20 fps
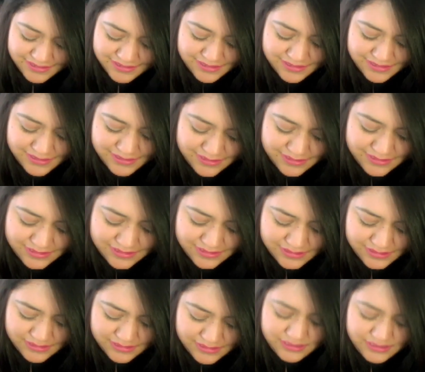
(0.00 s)

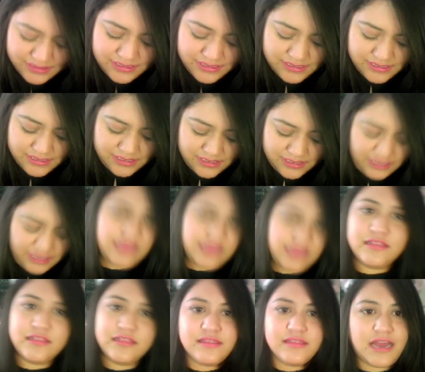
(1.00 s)

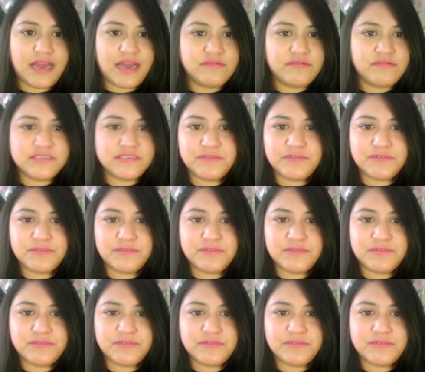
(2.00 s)
(no one is talking)